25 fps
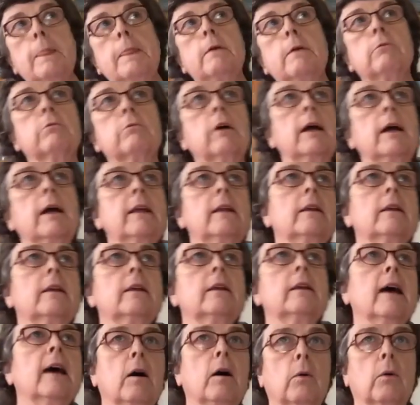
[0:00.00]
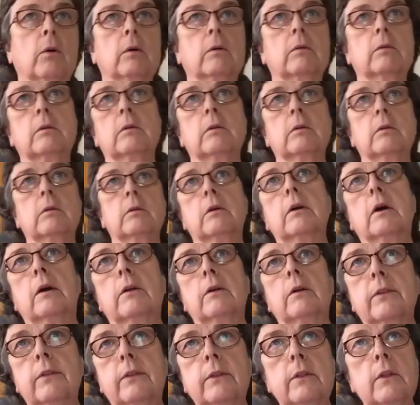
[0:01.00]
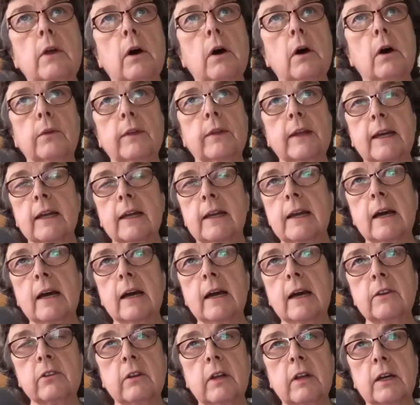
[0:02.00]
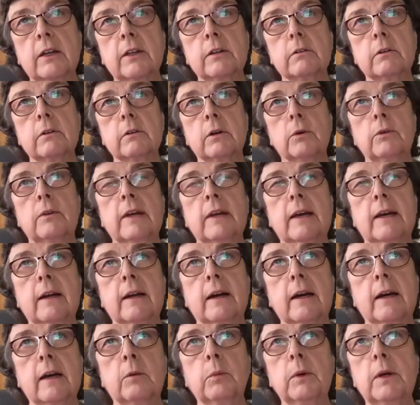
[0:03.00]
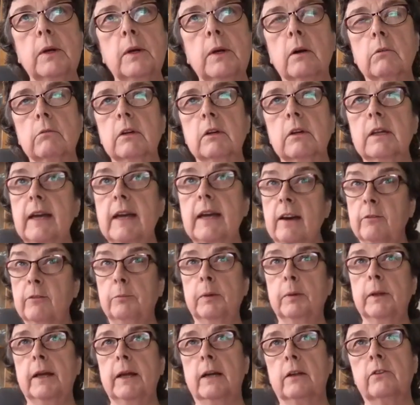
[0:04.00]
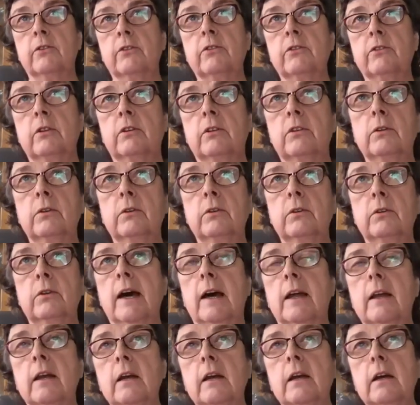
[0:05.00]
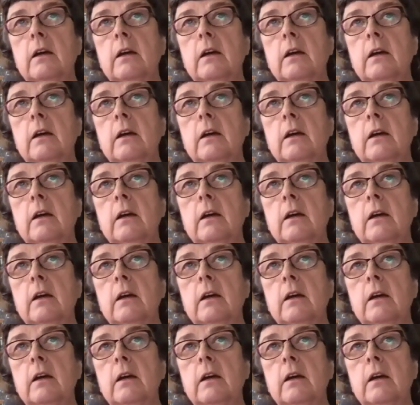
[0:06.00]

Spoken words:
Right now, no, they cannot select their own data, and we don't really have plans to do that.